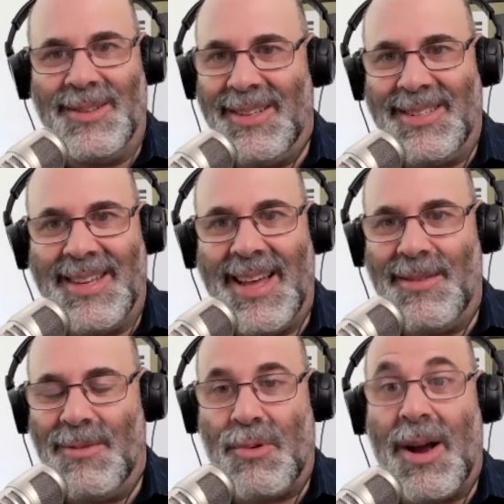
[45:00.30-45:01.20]
this and
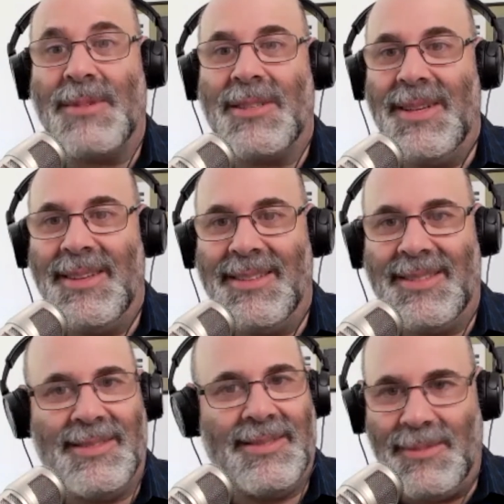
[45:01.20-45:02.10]
that, or promised me
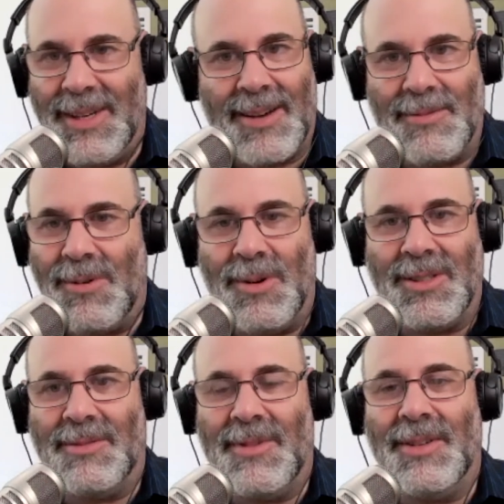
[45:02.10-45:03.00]
this. We got
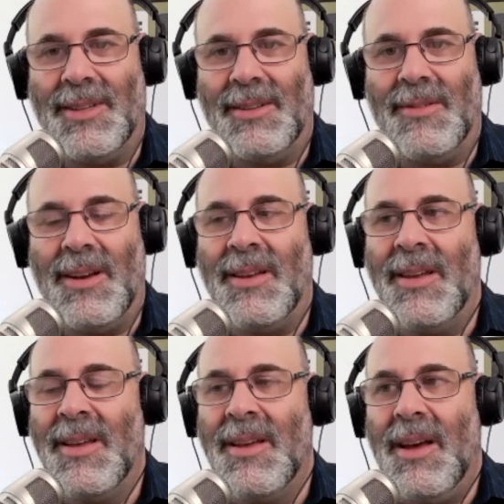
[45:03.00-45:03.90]
recordings of everything, right?
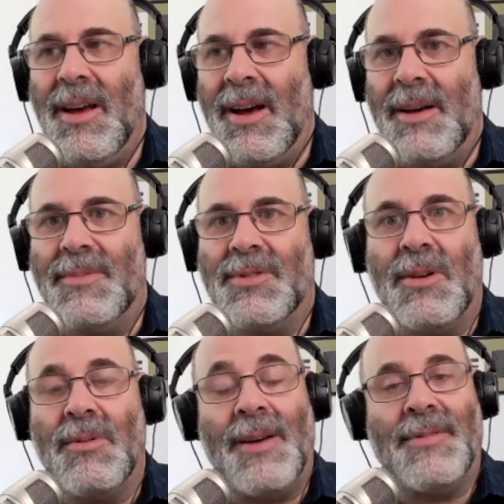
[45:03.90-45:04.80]

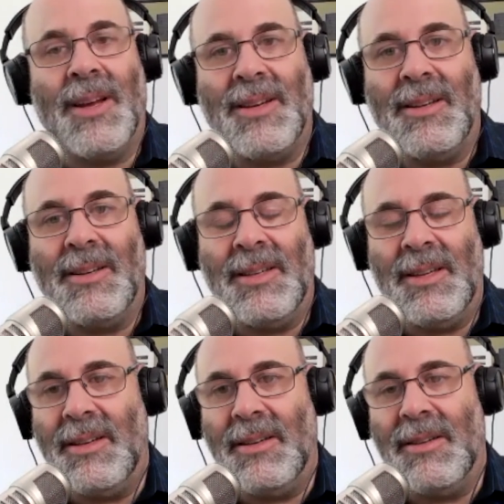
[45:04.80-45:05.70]
So I've done
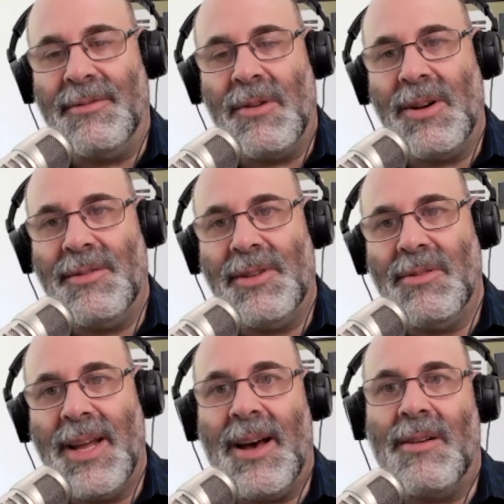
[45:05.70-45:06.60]
the phone interview.
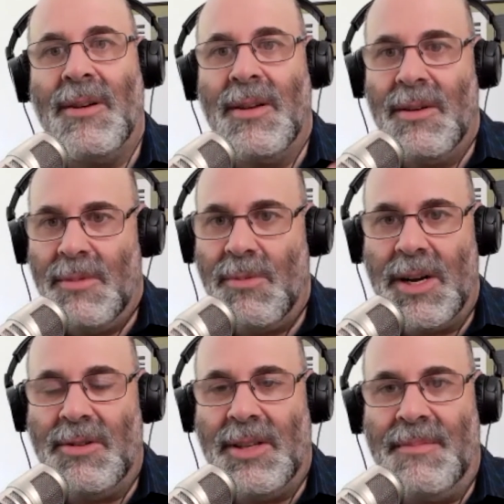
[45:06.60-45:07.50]
Now we want
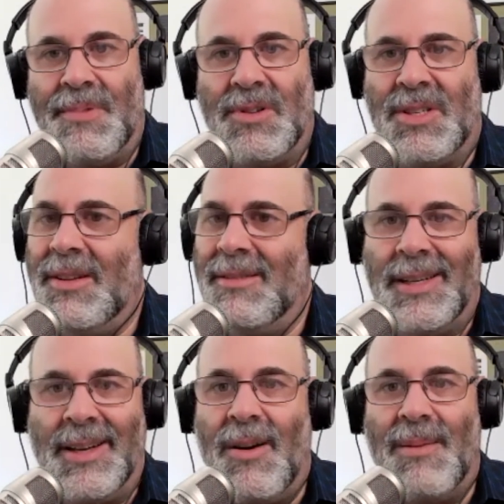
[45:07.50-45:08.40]
to do the in-person. They're
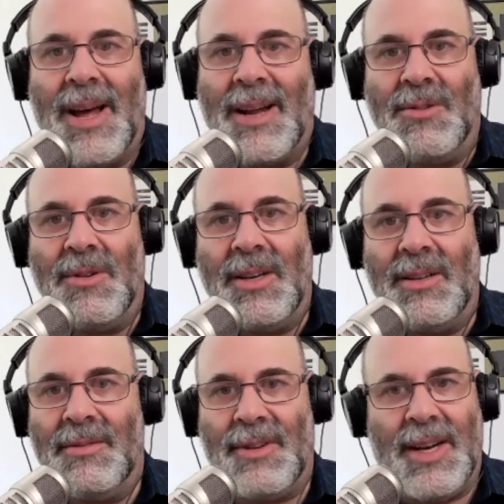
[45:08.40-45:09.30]
like, no, I'm not doing it.
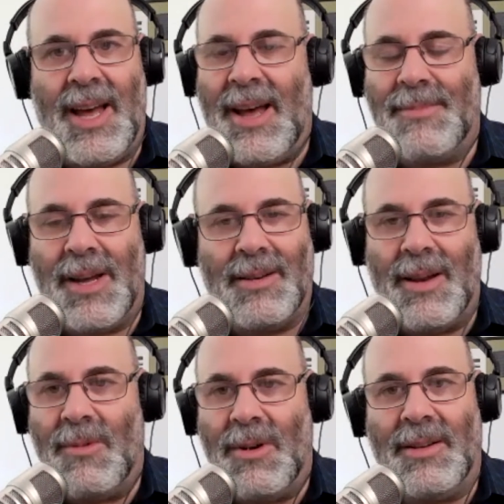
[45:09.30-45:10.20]
Forget,
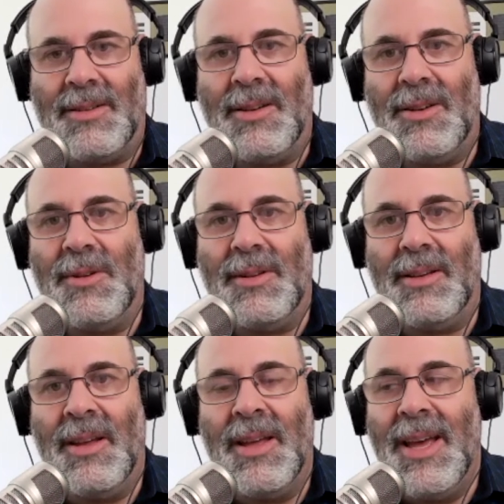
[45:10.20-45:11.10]
I want nothing to do with
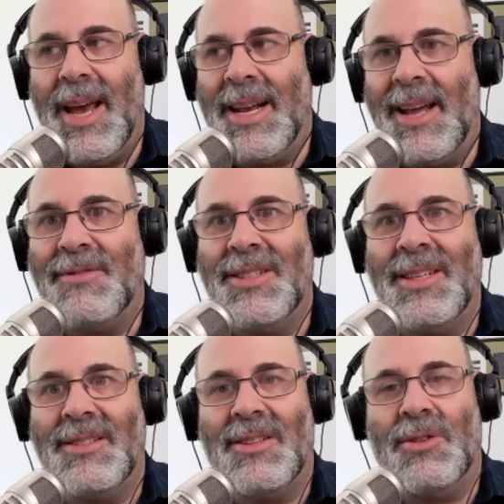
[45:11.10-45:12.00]
it. And I've
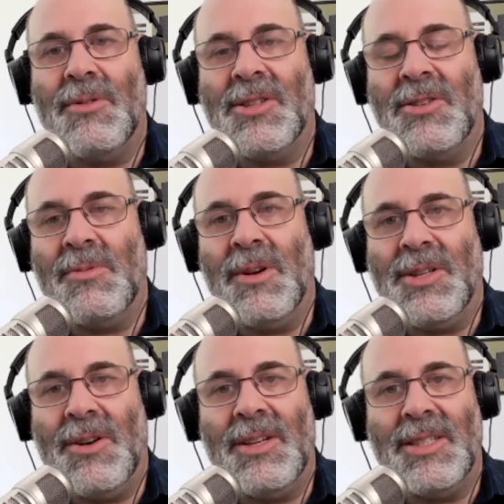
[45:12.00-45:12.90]
seen situations where
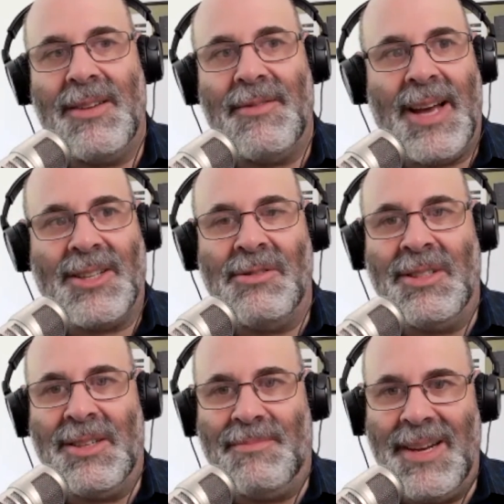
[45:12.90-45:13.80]
attorneys have actually
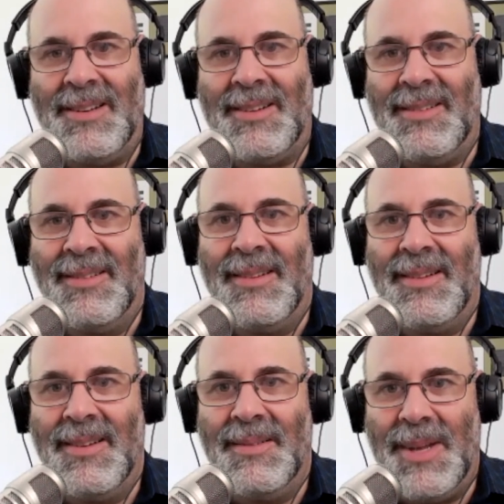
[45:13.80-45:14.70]
subpoenaed
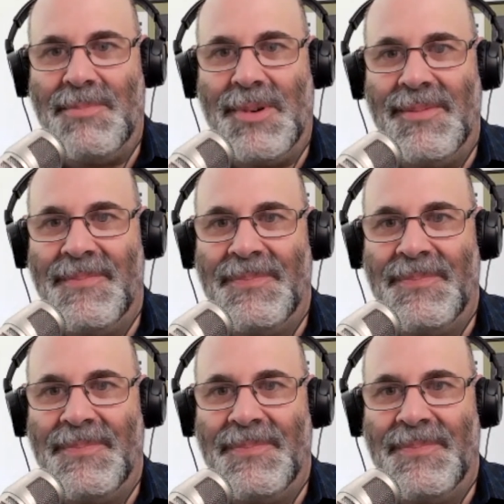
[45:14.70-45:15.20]
people